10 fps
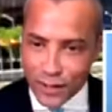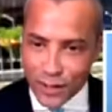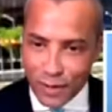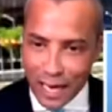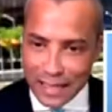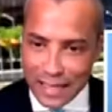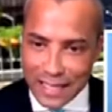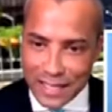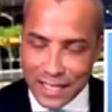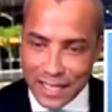of this, right,
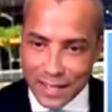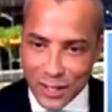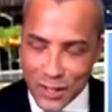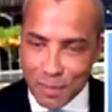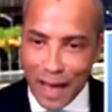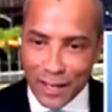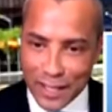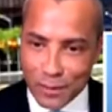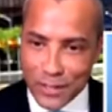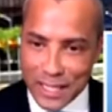is the, the
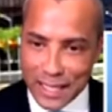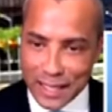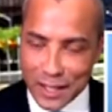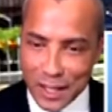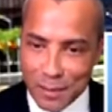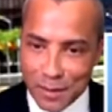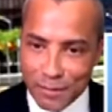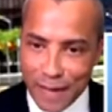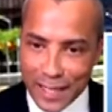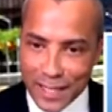disparity we're seeing in terms of
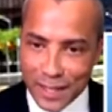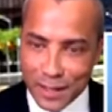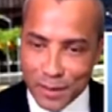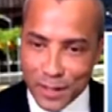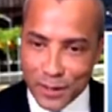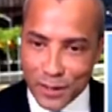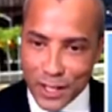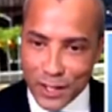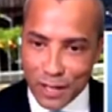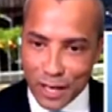vaccine
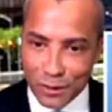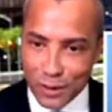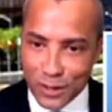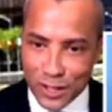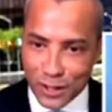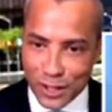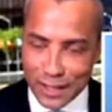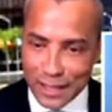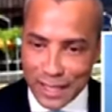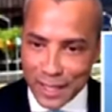administration around the world. Just look at
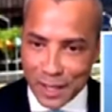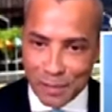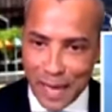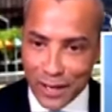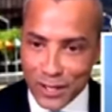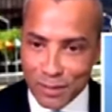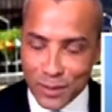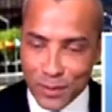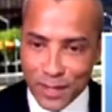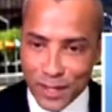the comparison
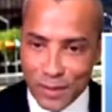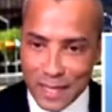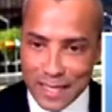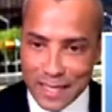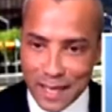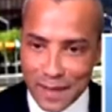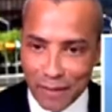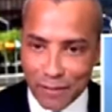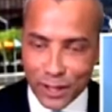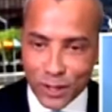between the US and South
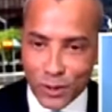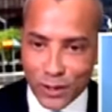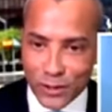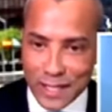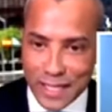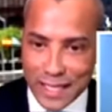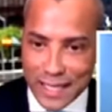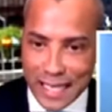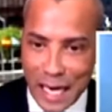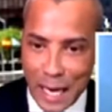Africa.
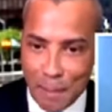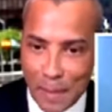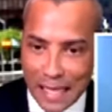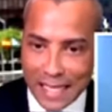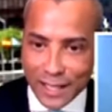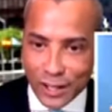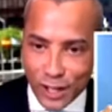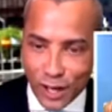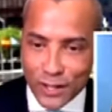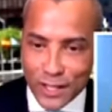260 million
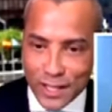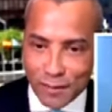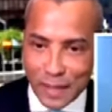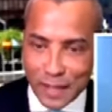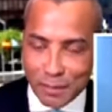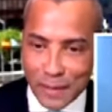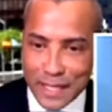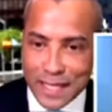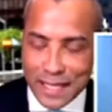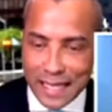doses have been
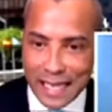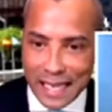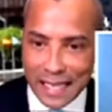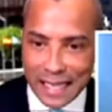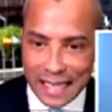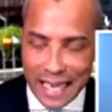administered here.